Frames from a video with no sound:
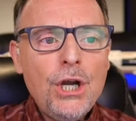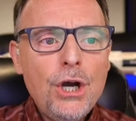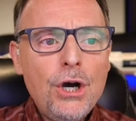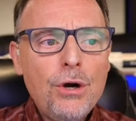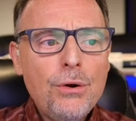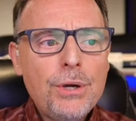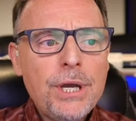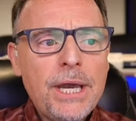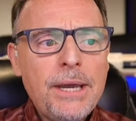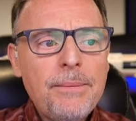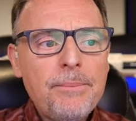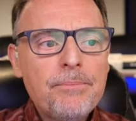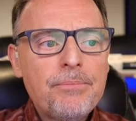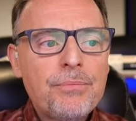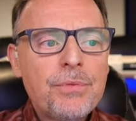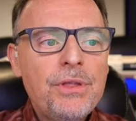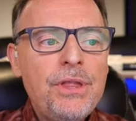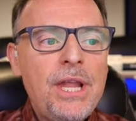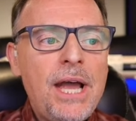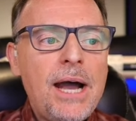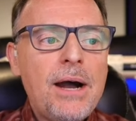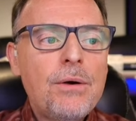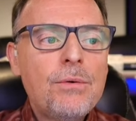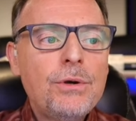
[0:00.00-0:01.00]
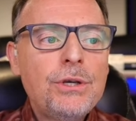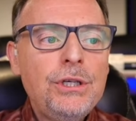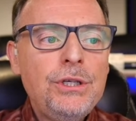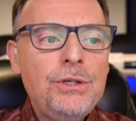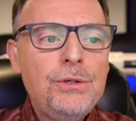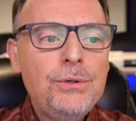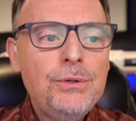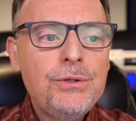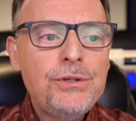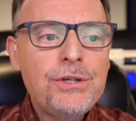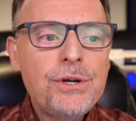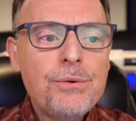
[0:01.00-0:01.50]
Okay, now
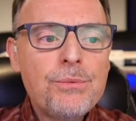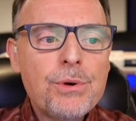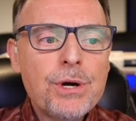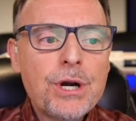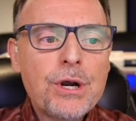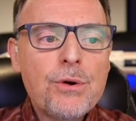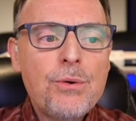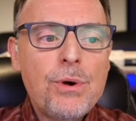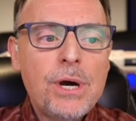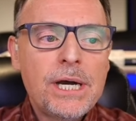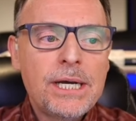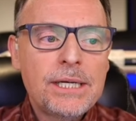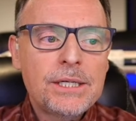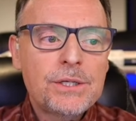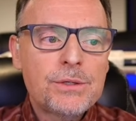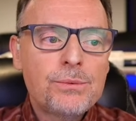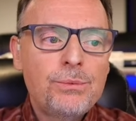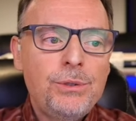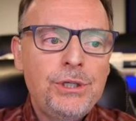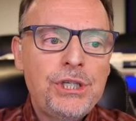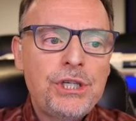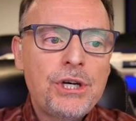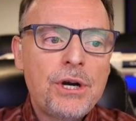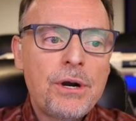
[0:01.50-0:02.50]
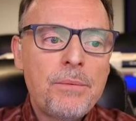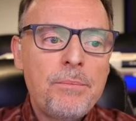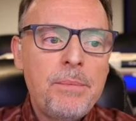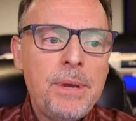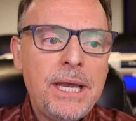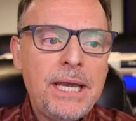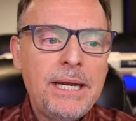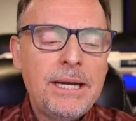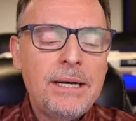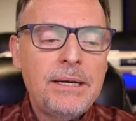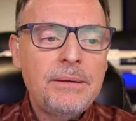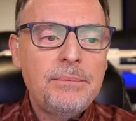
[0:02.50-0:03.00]
user requests, which are
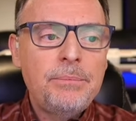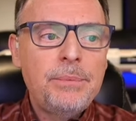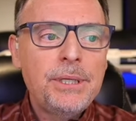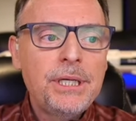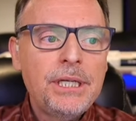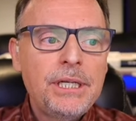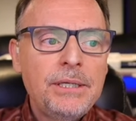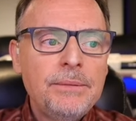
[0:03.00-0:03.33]
made up,